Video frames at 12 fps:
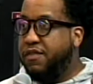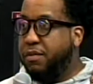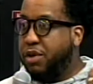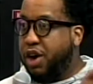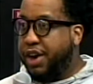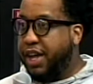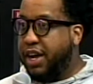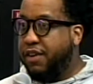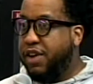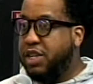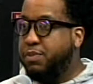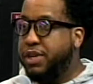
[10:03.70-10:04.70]
from cardiac
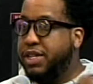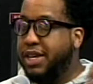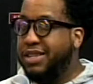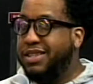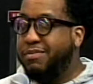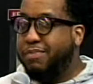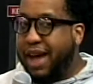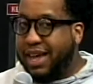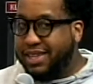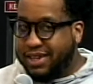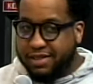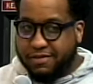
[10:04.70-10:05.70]
arrest, but he tested
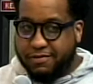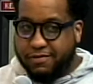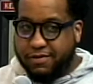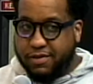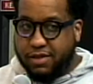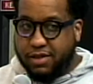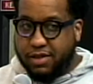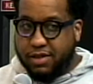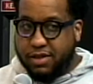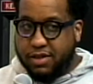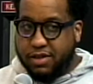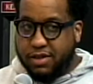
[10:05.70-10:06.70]
positive?
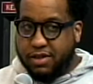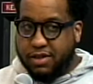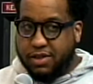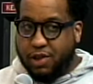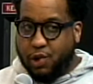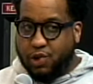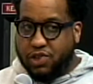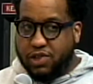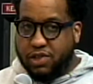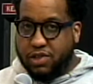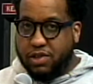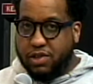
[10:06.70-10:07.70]

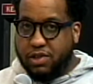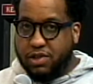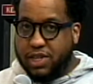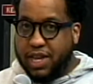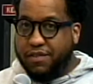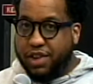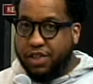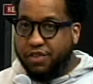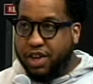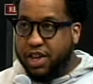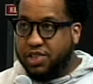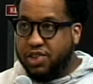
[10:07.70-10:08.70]
Those
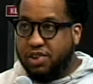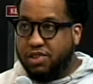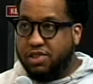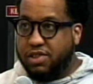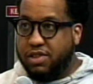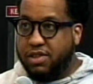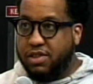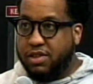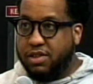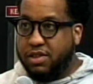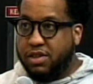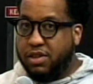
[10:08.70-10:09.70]
73 years old.
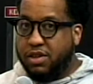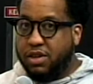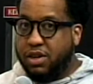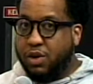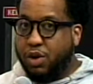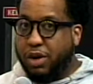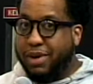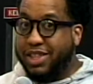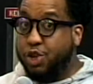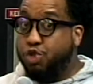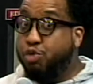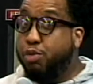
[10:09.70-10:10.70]
What
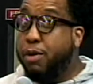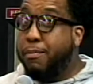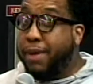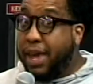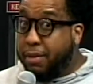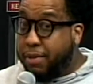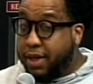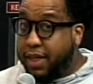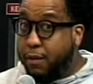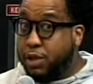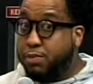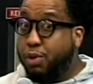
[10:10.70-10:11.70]
about the newborn baby
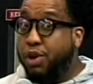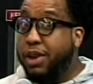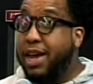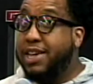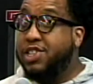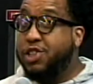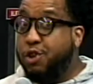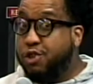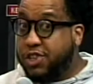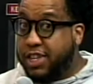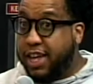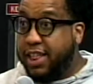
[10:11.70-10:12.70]
that was born last
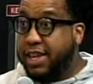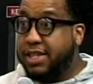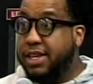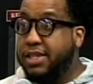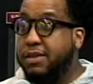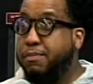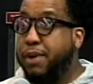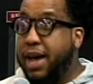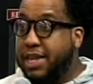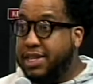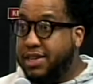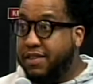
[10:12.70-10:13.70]
Thursday that tested
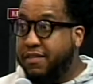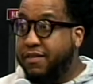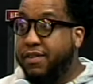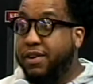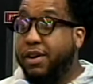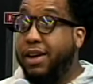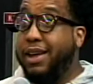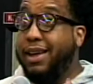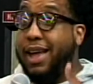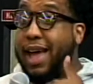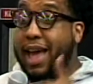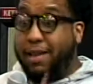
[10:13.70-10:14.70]
positive
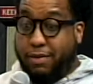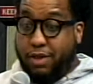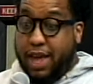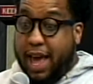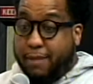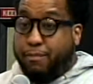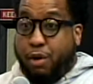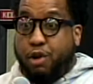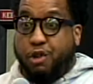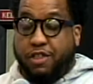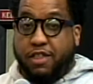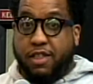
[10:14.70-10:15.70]
at
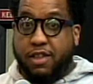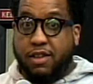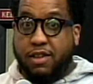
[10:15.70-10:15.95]
birth?